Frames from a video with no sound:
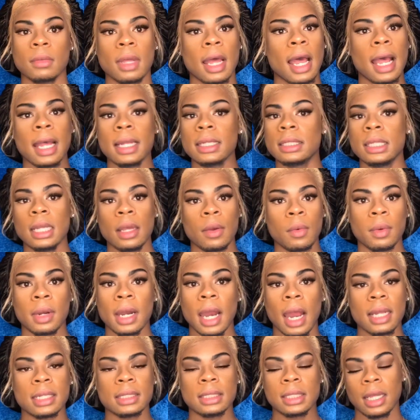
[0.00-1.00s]
I said what
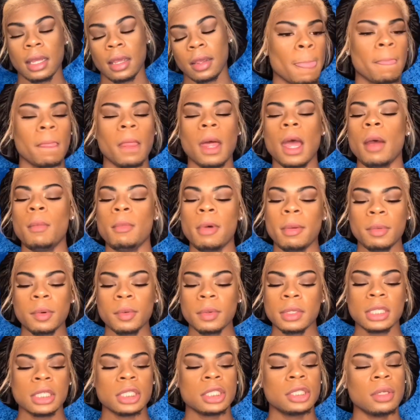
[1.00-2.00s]
I said. I remember
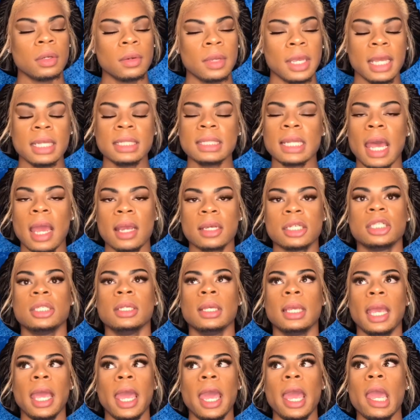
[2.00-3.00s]
when the showcase
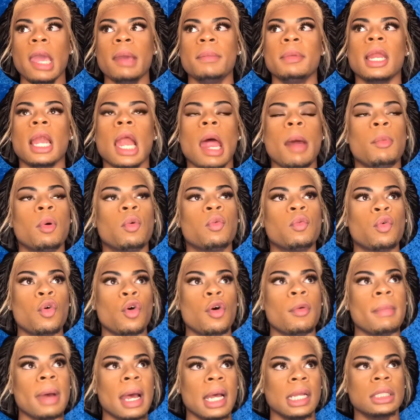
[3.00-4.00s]
actually came and I
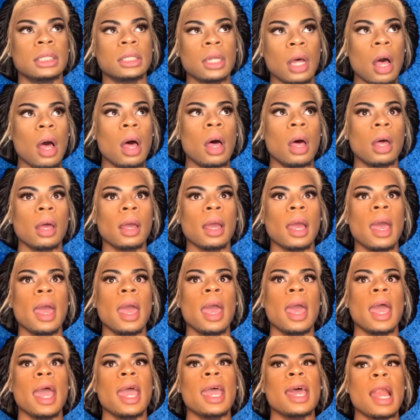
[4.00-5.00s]
performed my song
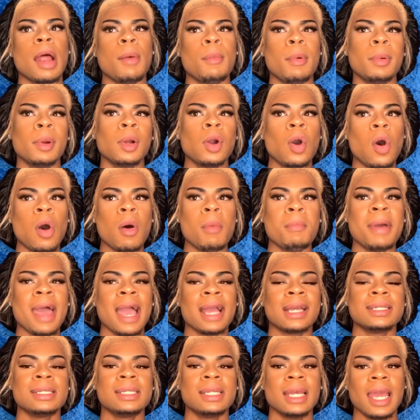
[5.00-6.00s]
and I remember going
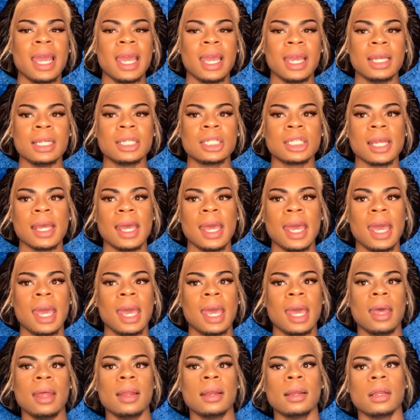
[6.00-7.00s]
backstage
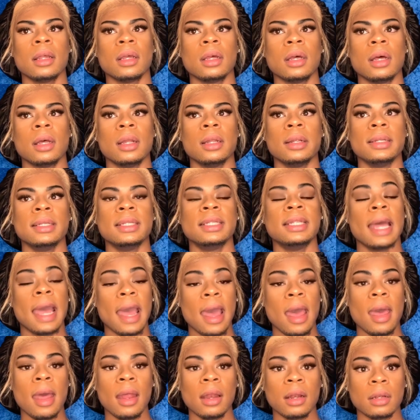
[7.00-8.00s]
and
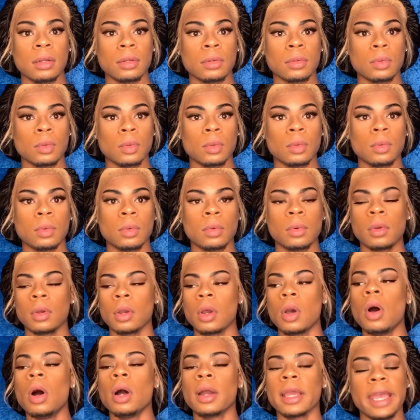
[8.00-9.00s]
that
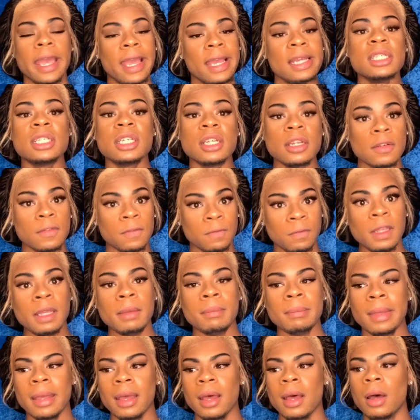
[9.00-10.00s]
Caucasian
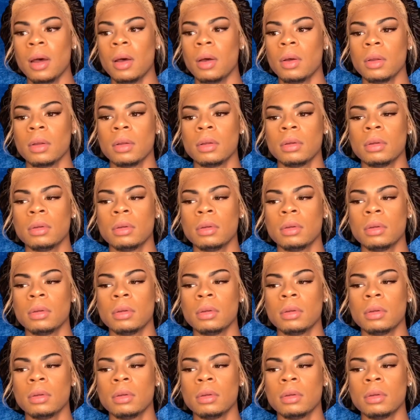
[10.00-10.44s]
female